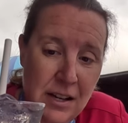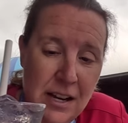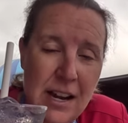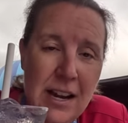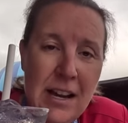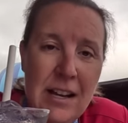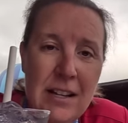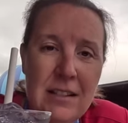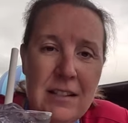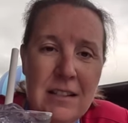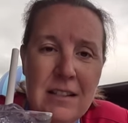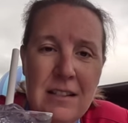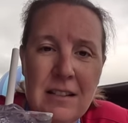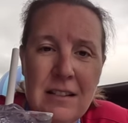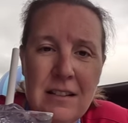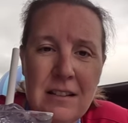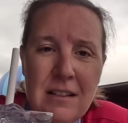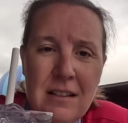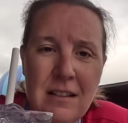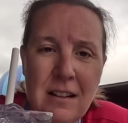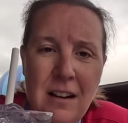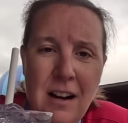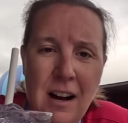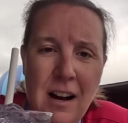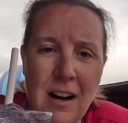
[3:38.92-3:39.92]

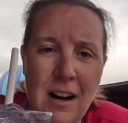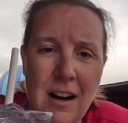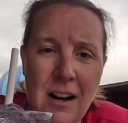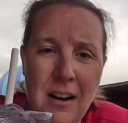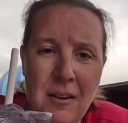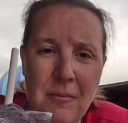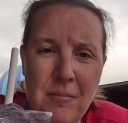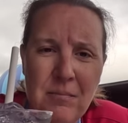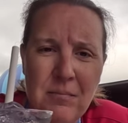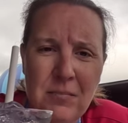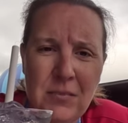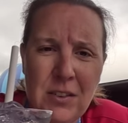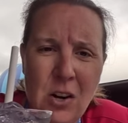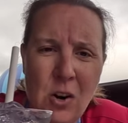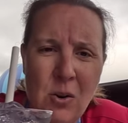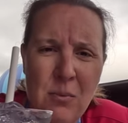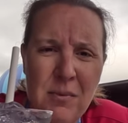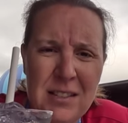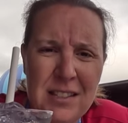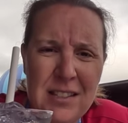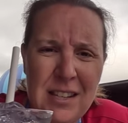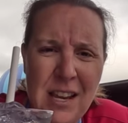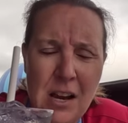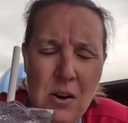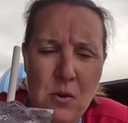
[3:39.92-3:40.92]
It's um,
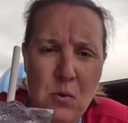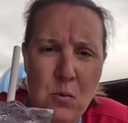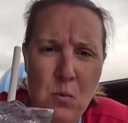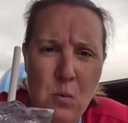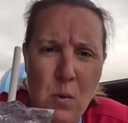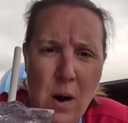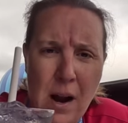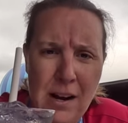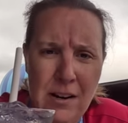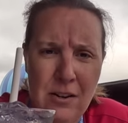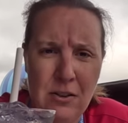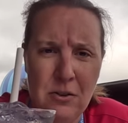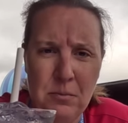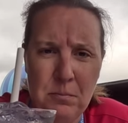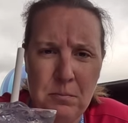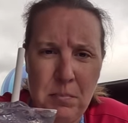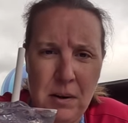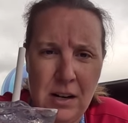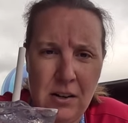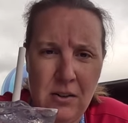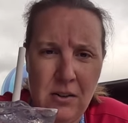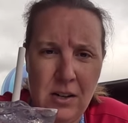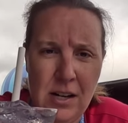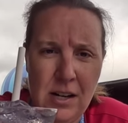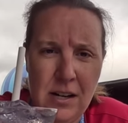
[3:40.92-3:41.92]
almost like wild
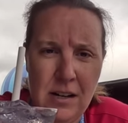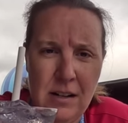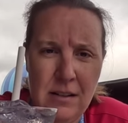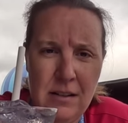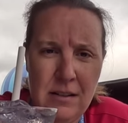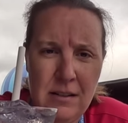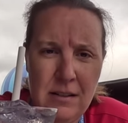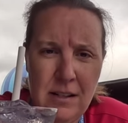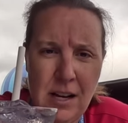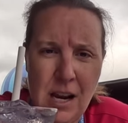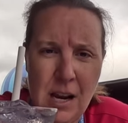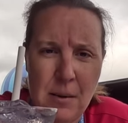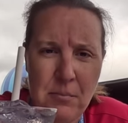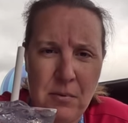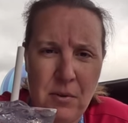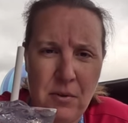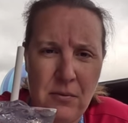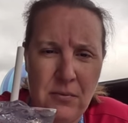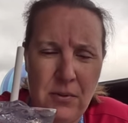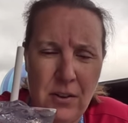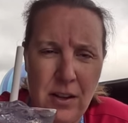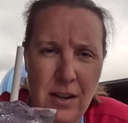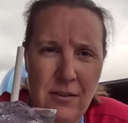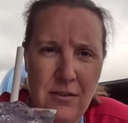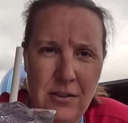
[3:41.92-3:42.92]
berry type
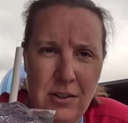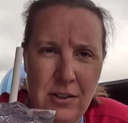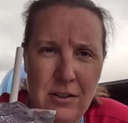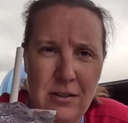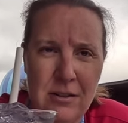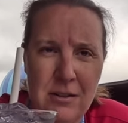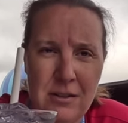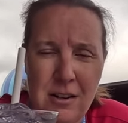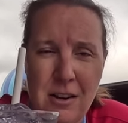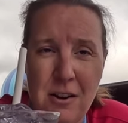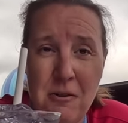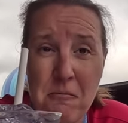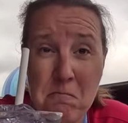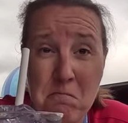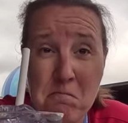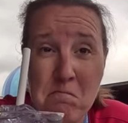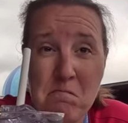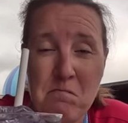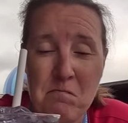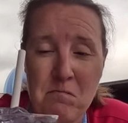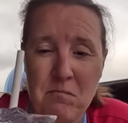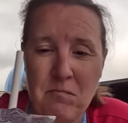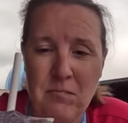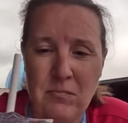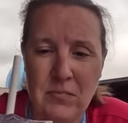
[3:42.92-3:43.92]
of flavor. So oh,
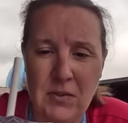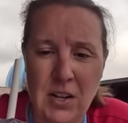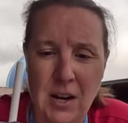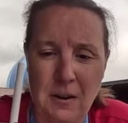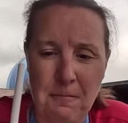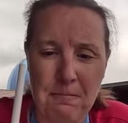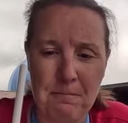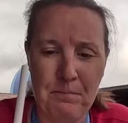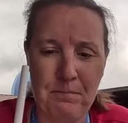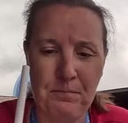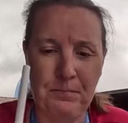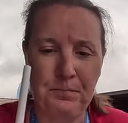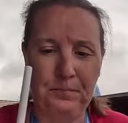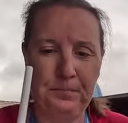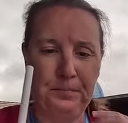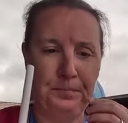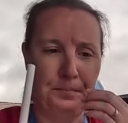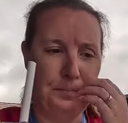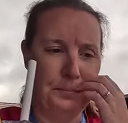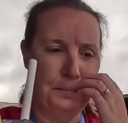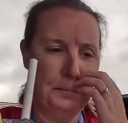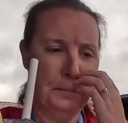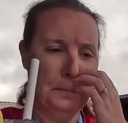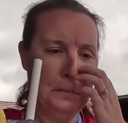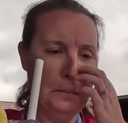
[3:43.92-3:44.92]
nice. Can I give mine a
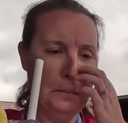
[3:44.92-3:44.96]
try